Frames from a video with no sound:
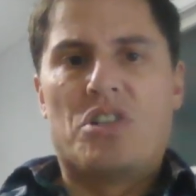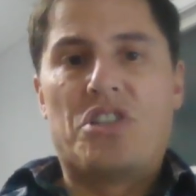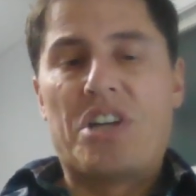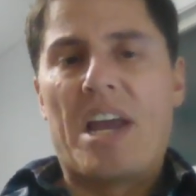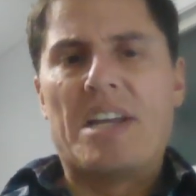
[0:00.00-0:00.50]

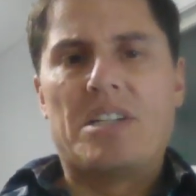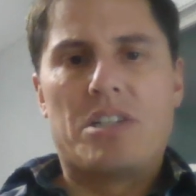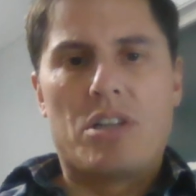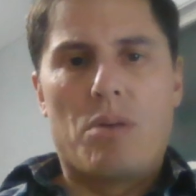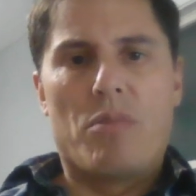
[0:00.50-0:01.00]
change
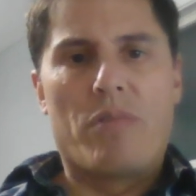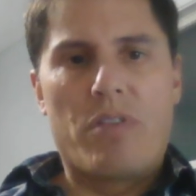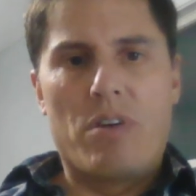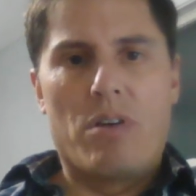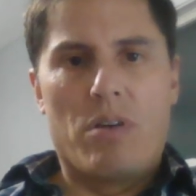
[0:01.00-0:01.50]
some of
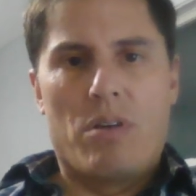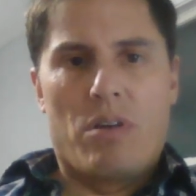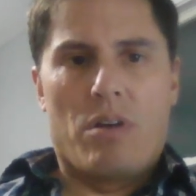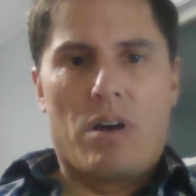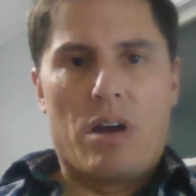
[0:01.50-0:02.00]
the
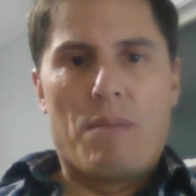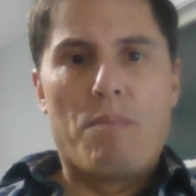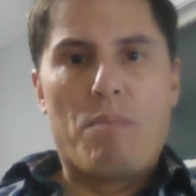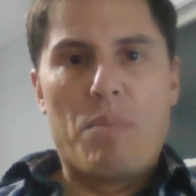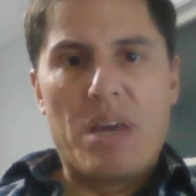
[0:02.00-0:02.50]

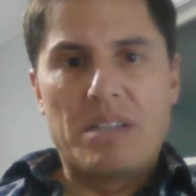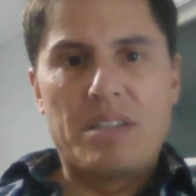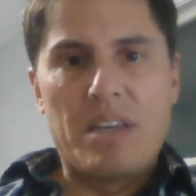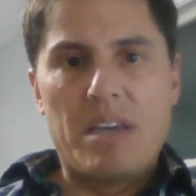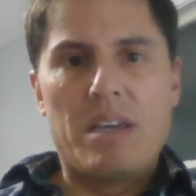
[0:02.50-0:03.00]

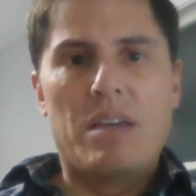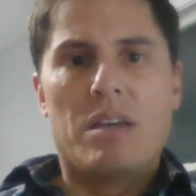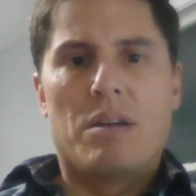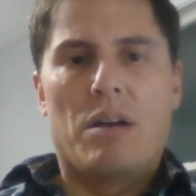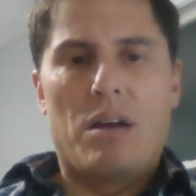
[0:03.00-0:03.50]
mixing